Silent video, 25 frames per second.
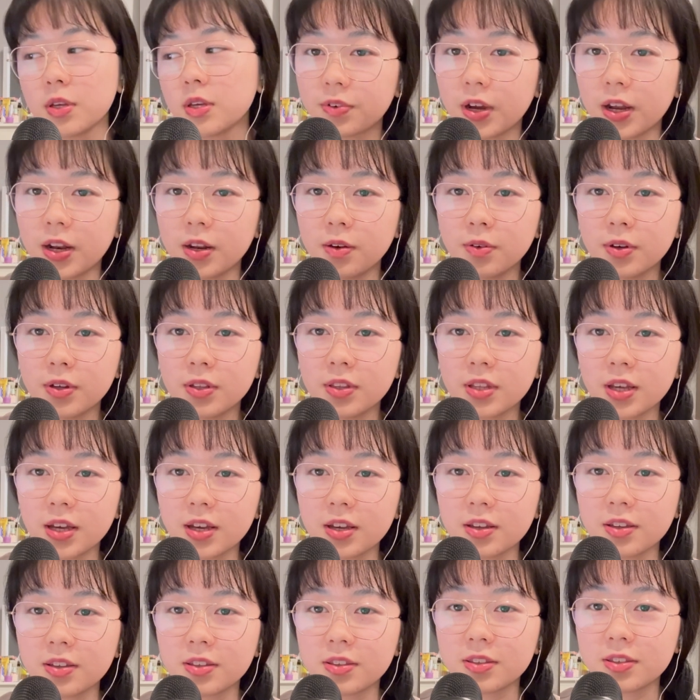For anyone
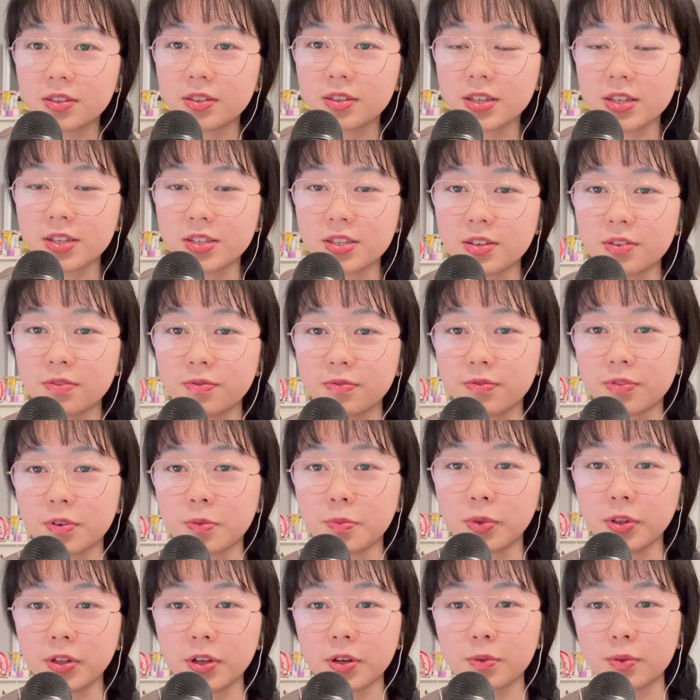that isn't
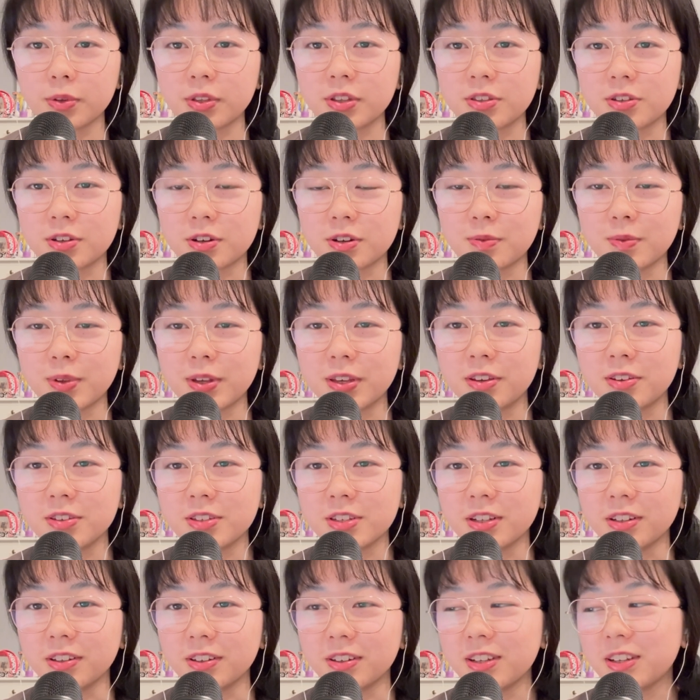familiar with the term like
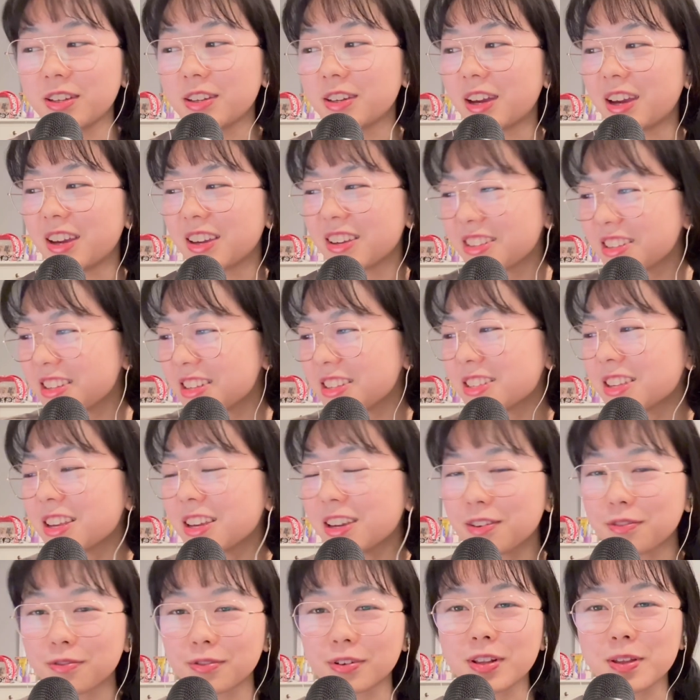utility i guess it's
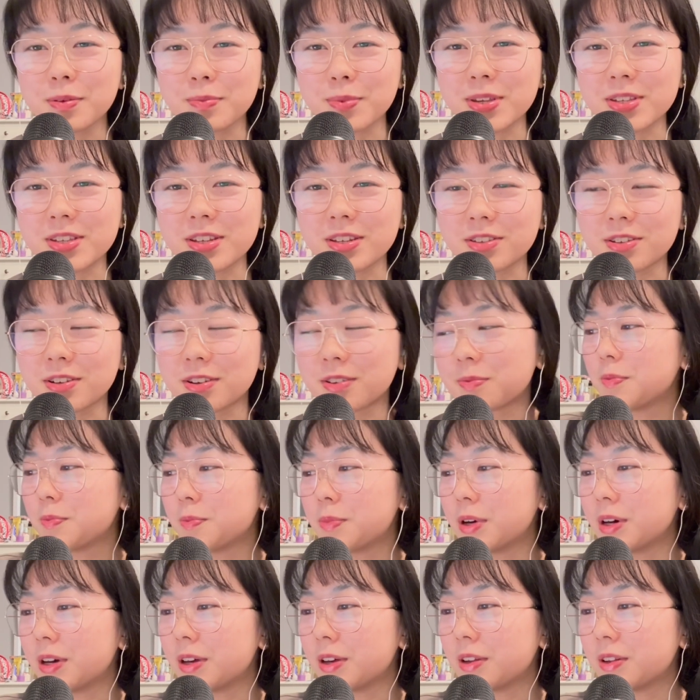like a really basic term
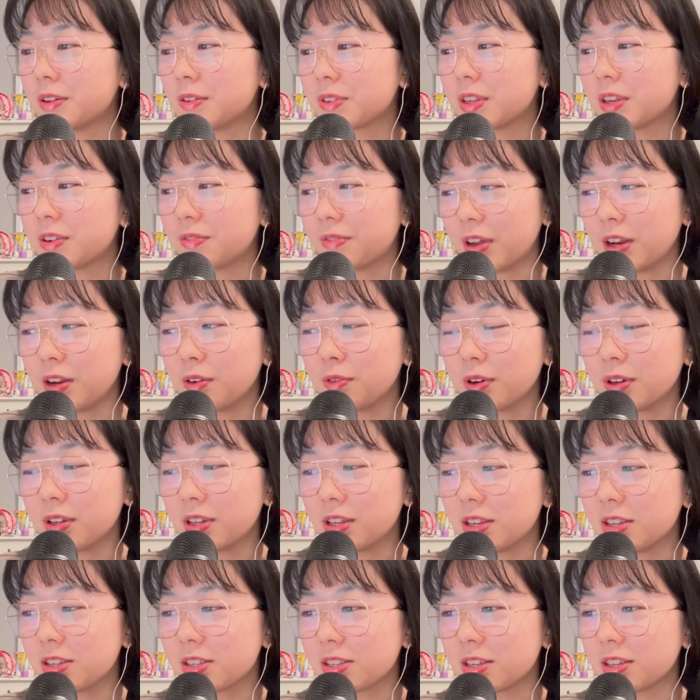but if anyone
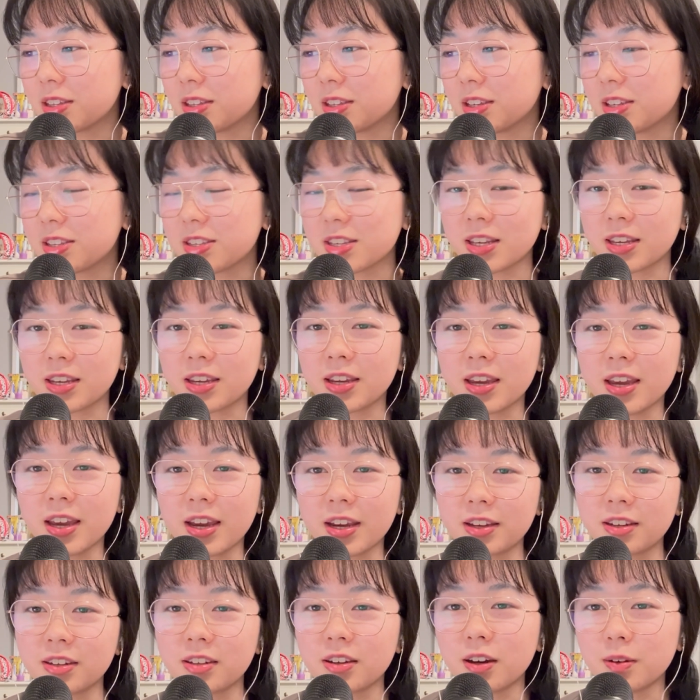isn't it's like an
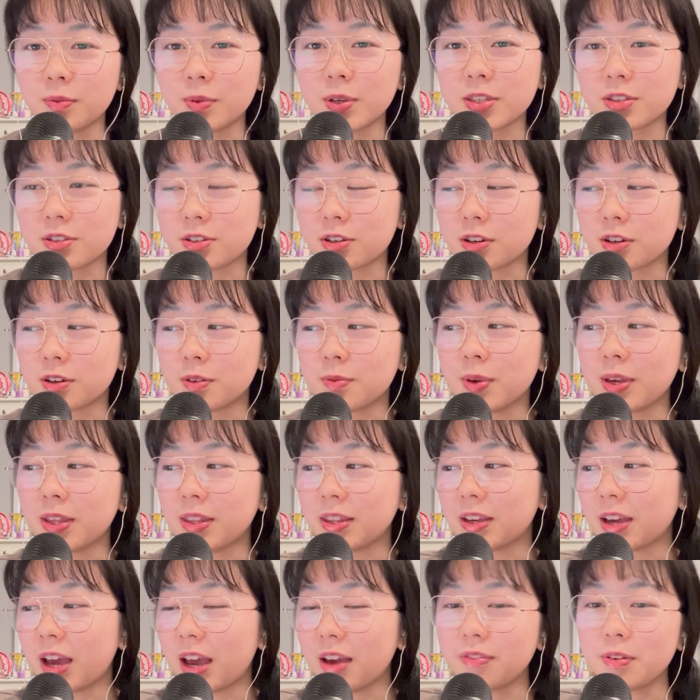economic term
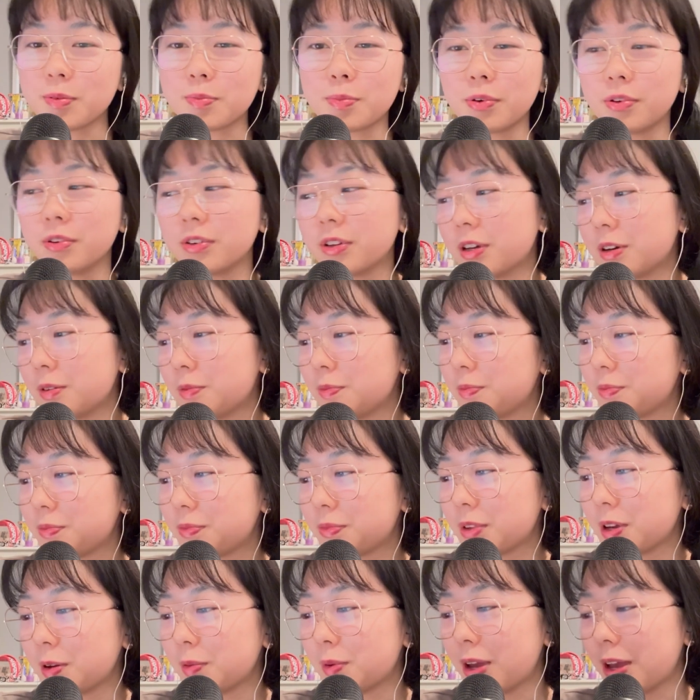and i have it pulled up
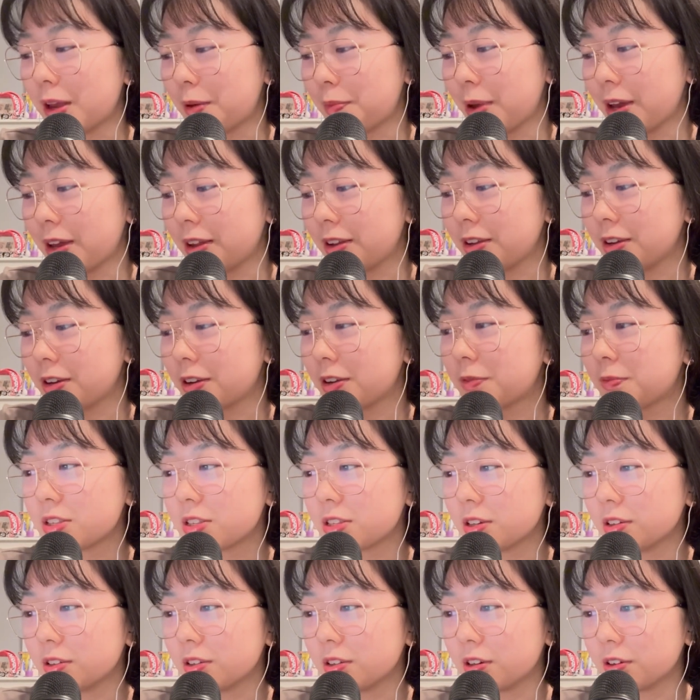on my iPad here.
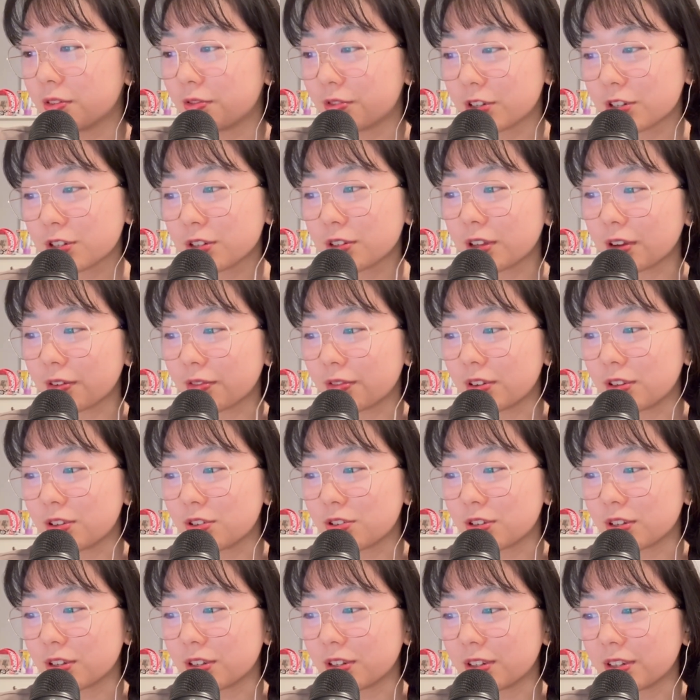So the official
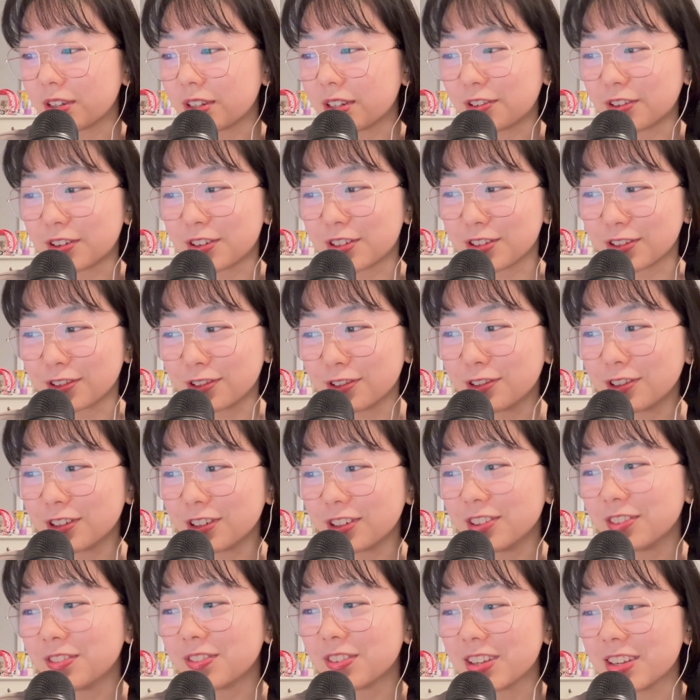definition, according to
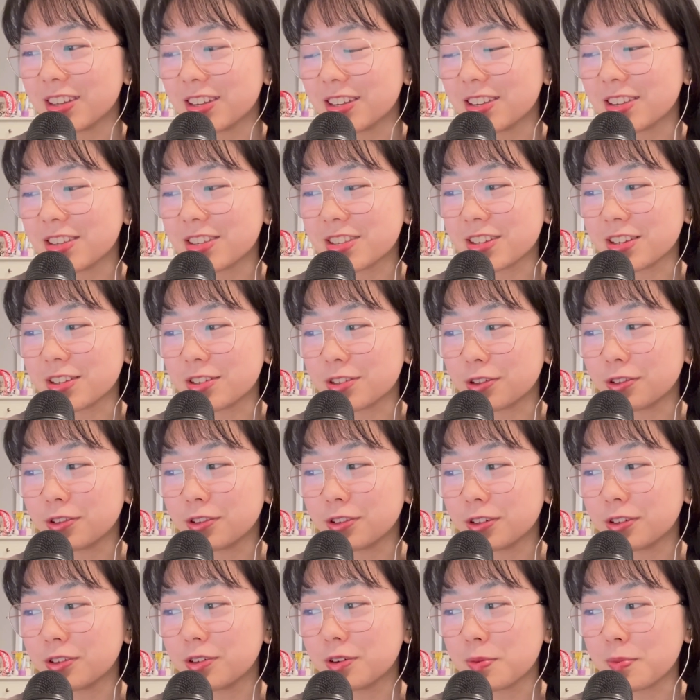Google, is the
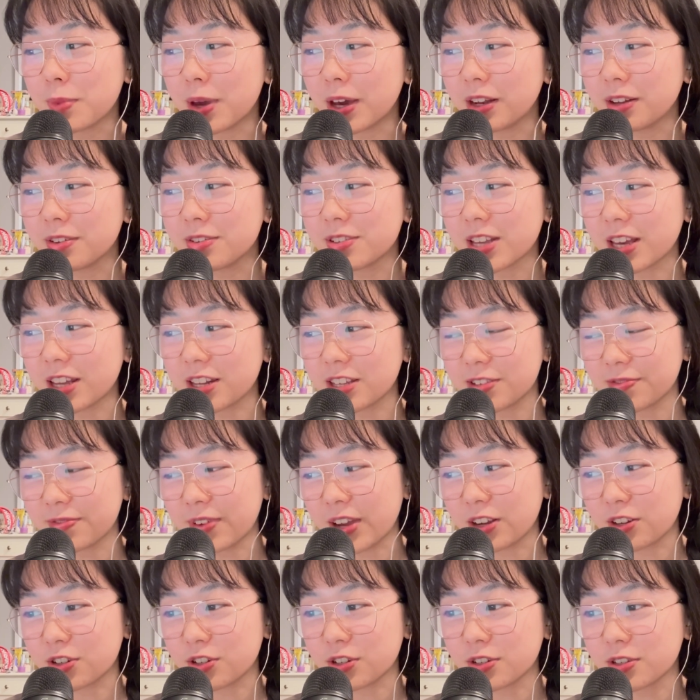total amount of
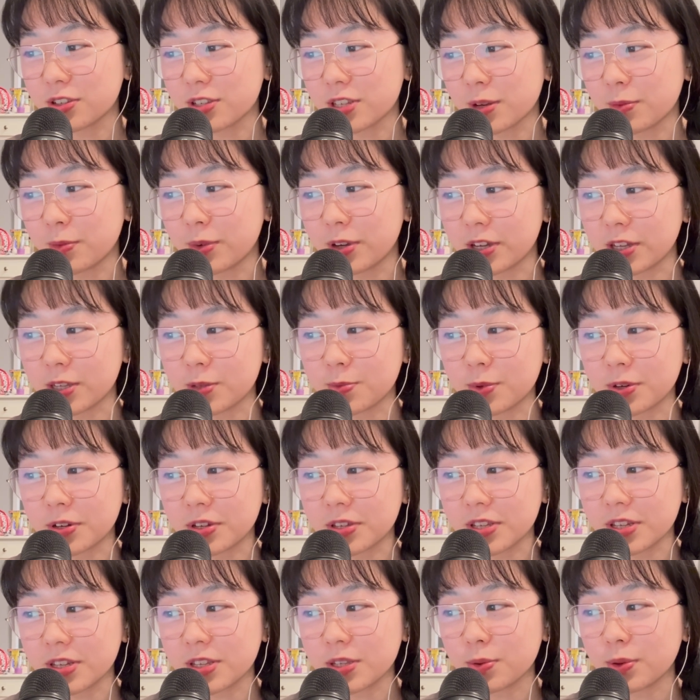satisfaction someone
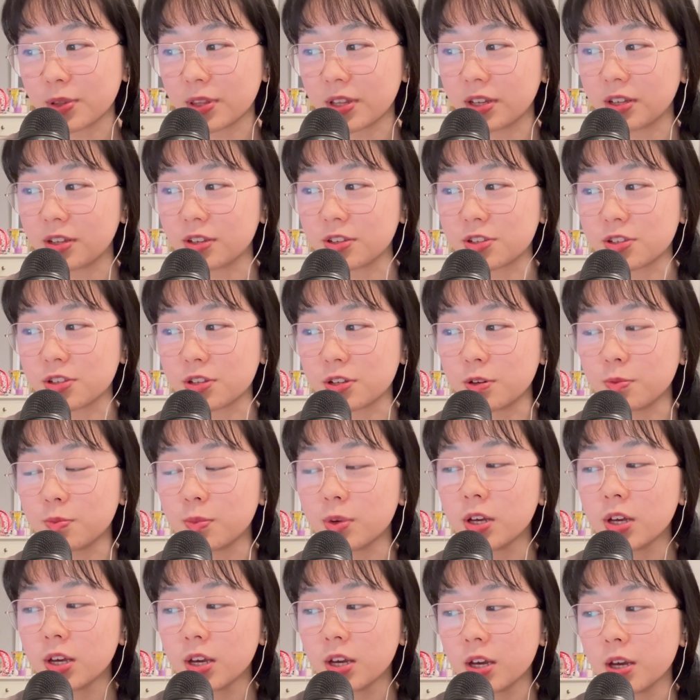experiences when they
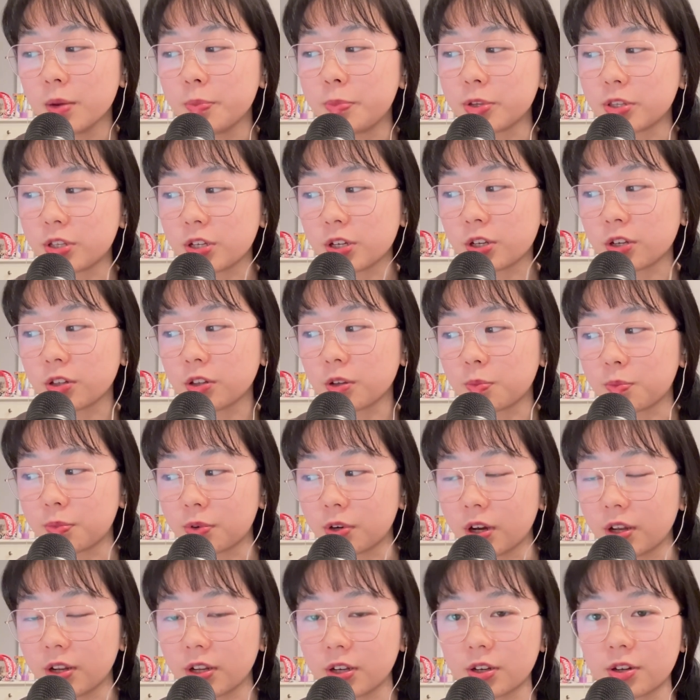consume a particular
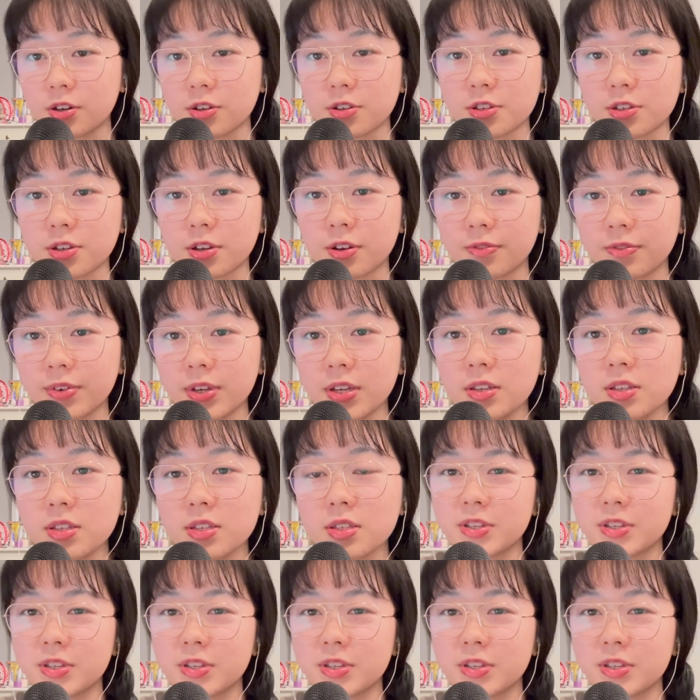product or service.